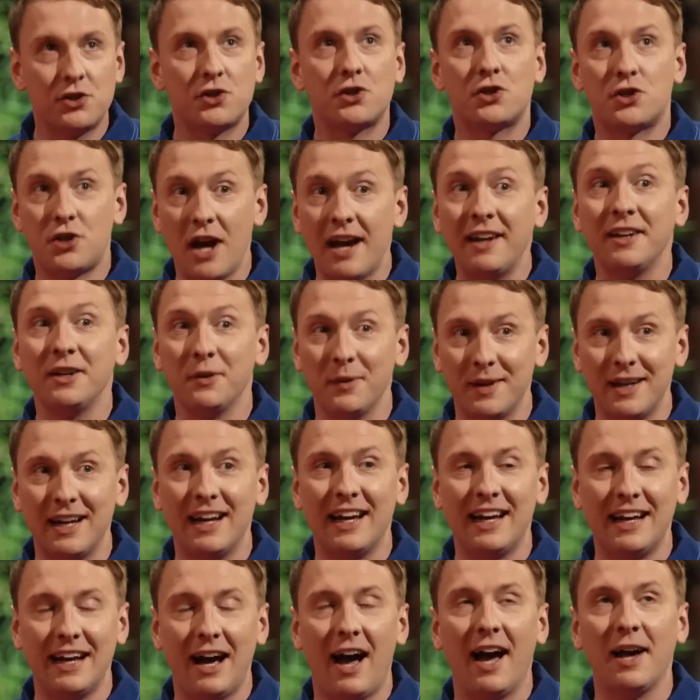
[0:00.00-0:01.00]

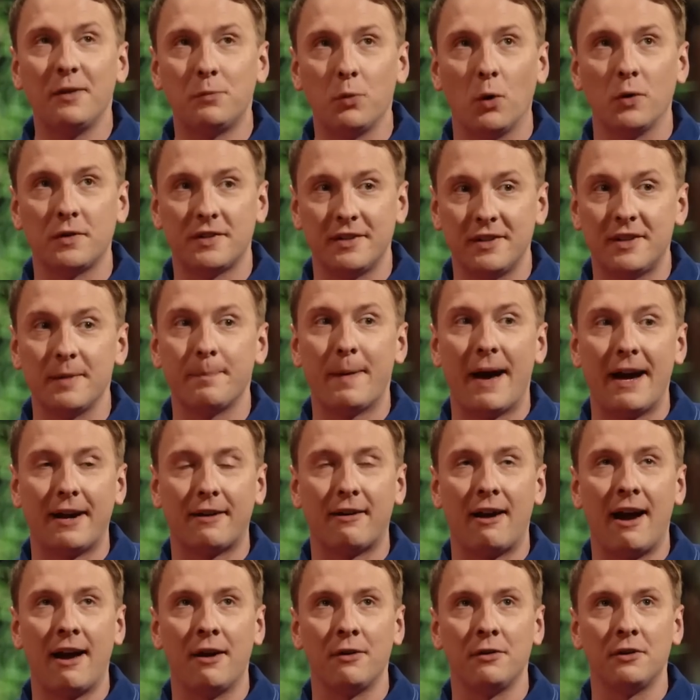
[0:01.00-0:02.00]
Genuinely, I'd walked into the
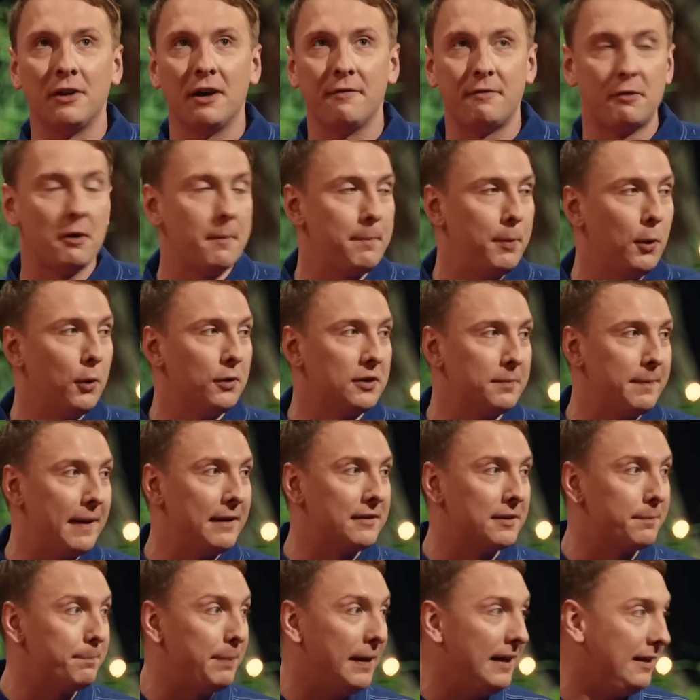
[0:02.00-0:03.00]
background of a report
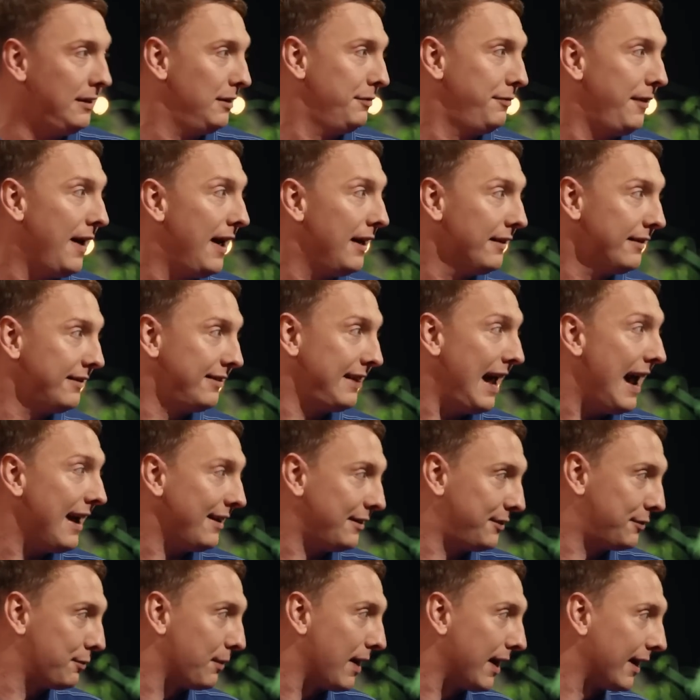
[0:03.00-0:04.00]
about a paedophile
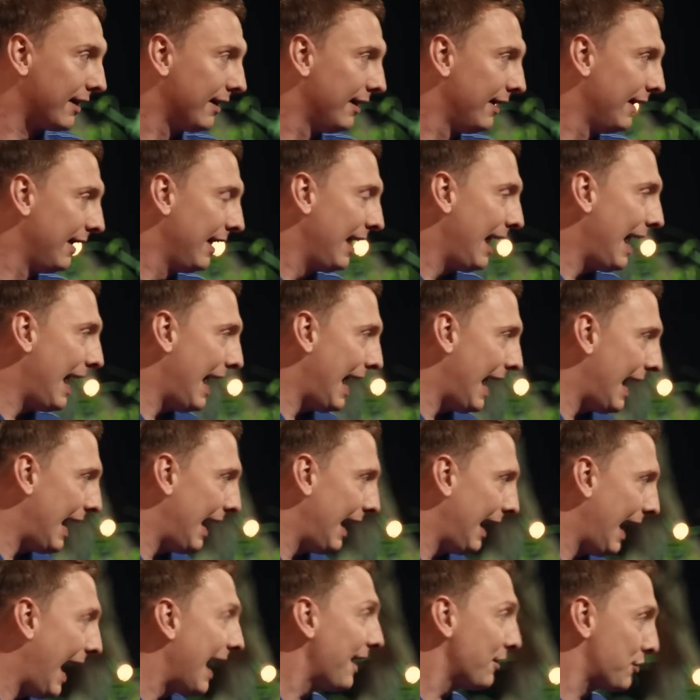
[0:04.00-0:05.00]
sex ring.
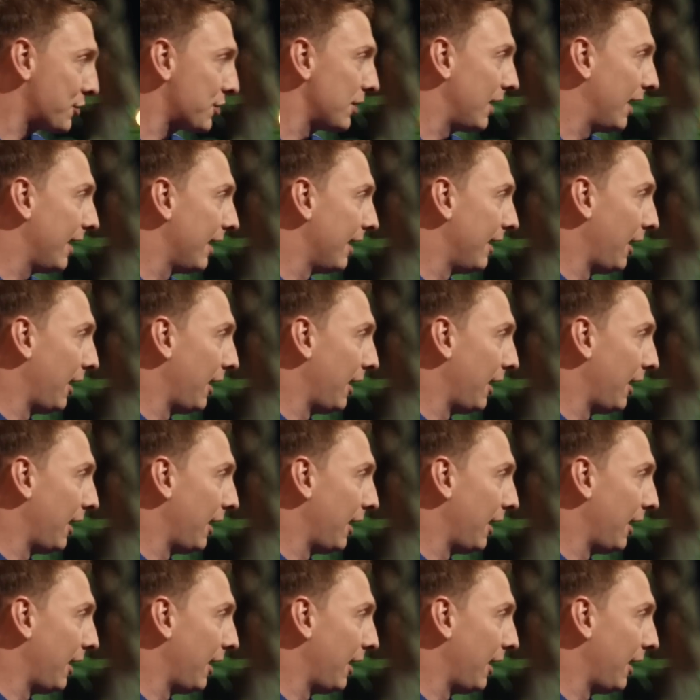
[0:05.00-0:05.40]
Actually.